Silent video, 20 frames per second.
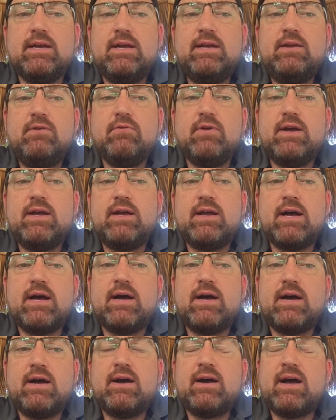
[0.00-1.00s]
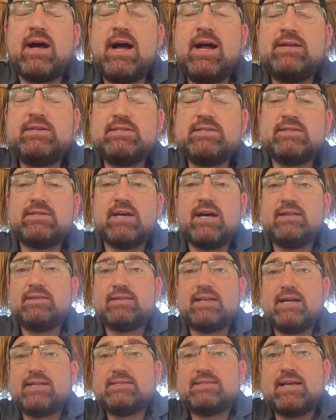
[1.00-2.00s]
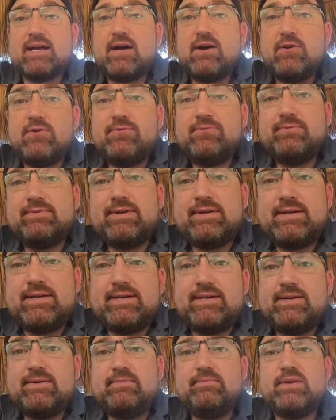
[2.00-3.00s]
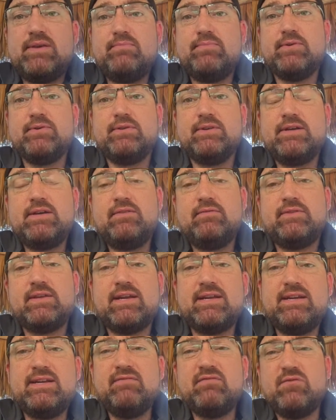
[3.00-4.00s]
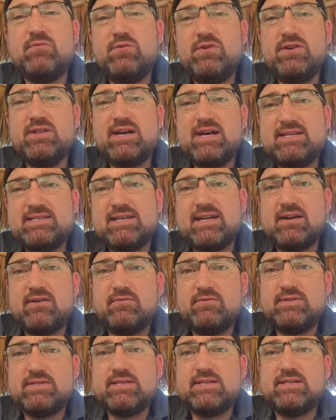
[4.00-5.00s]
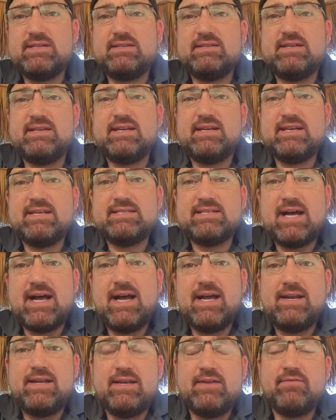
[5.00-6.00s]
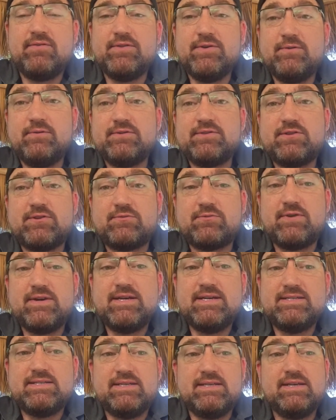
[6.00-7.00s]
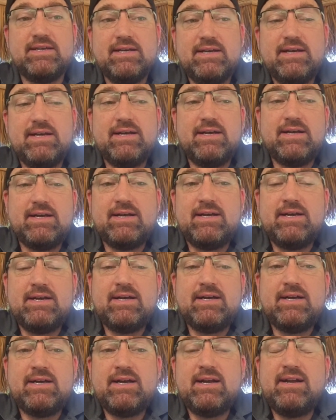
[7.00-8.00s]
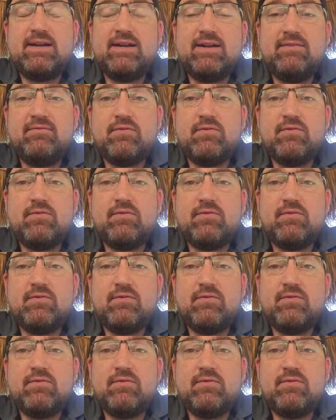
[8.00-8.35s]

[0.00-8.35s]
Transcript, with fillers: anyway, uh, I just thought that's how uh, people lived. I didn't even realize that I was in anxiety, even though it was crazy. Uh, and I didn't